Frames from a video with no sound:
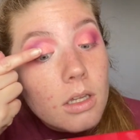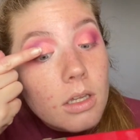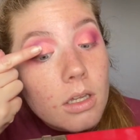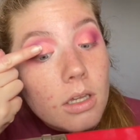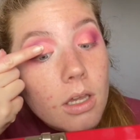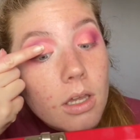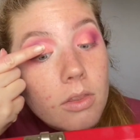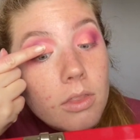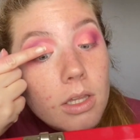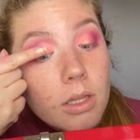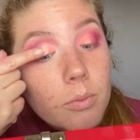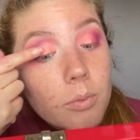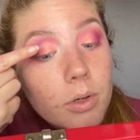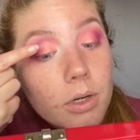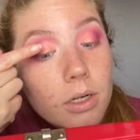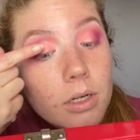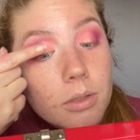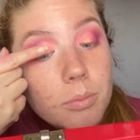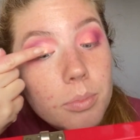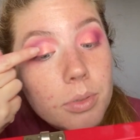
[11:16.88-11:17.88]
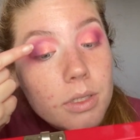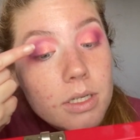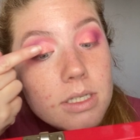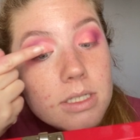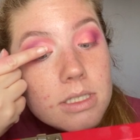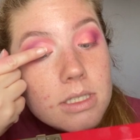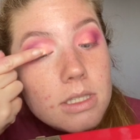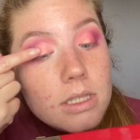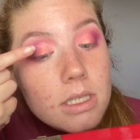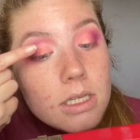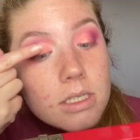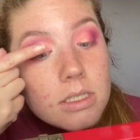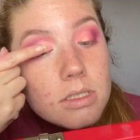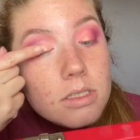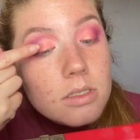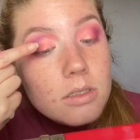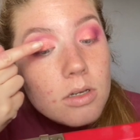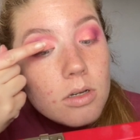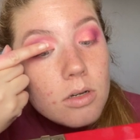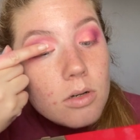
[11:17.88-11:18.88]
And then we're gonna place
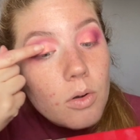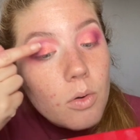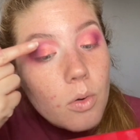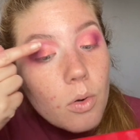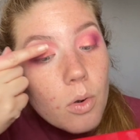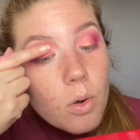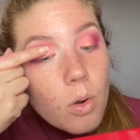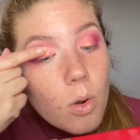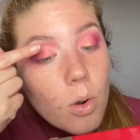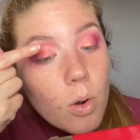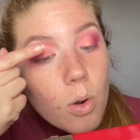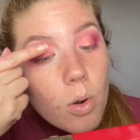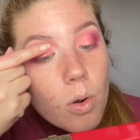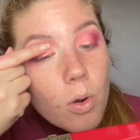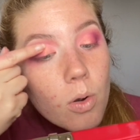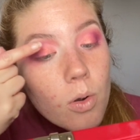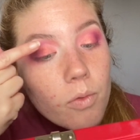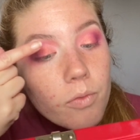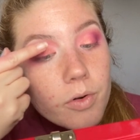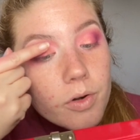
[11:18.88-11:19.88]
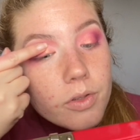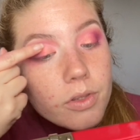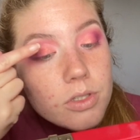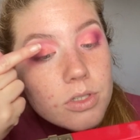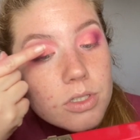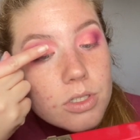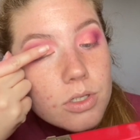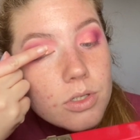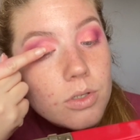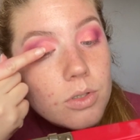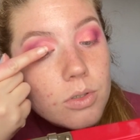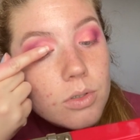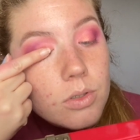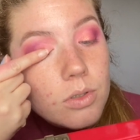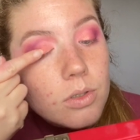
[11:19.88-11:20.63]
this over the two.